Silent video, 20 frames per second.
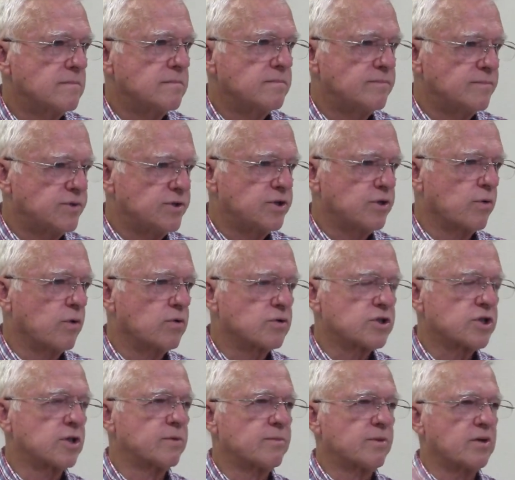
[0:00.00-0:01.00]

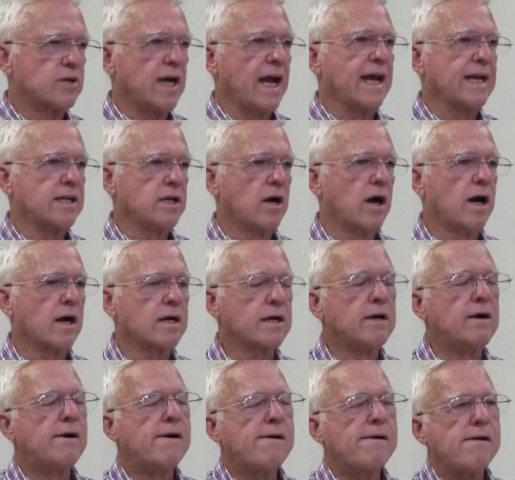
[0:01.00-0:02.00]
Jerusalem or Antioch,
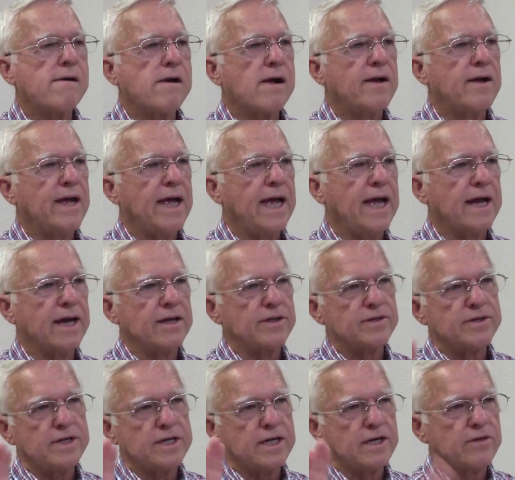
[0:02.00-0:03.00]
and
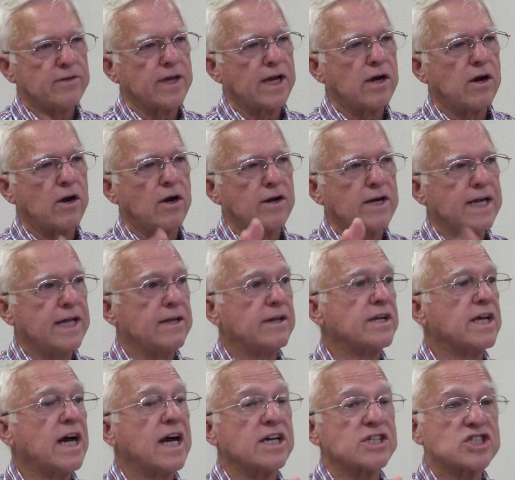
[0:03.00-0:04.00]
here they are
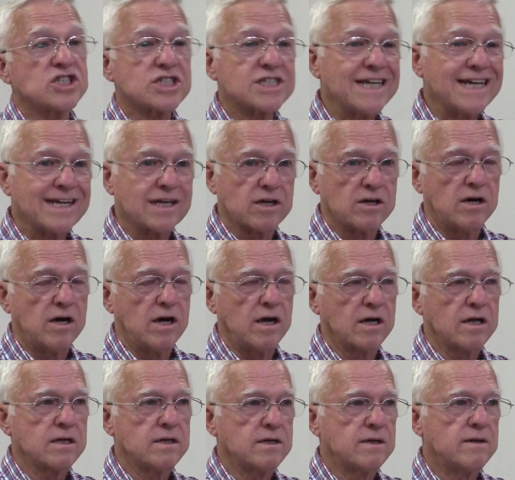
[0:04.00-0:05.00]
in a
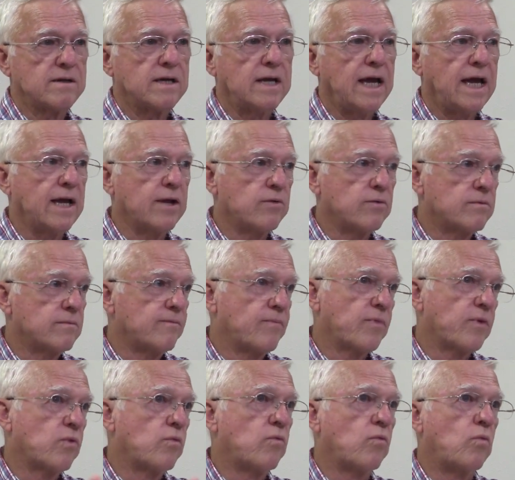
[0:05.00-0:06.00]
synagogue. And
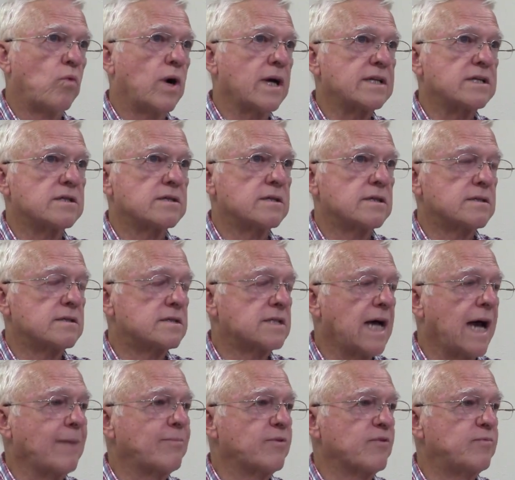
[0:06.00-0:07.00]
what
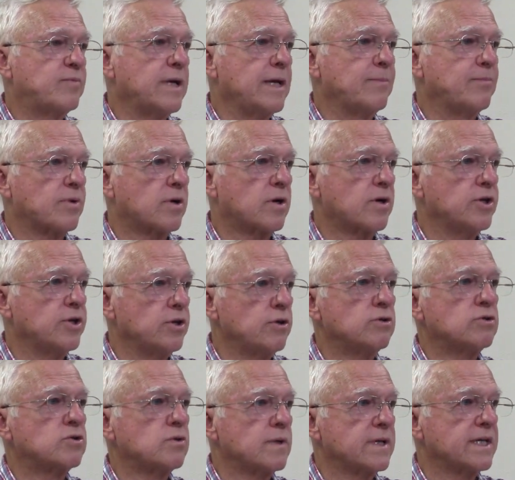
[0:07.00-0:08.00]
type of people are
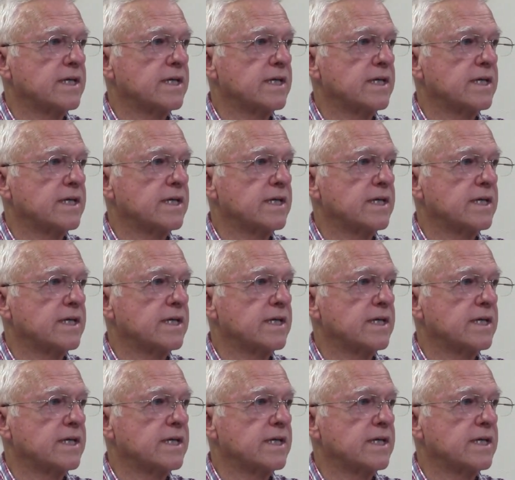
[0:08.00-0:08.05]
usually in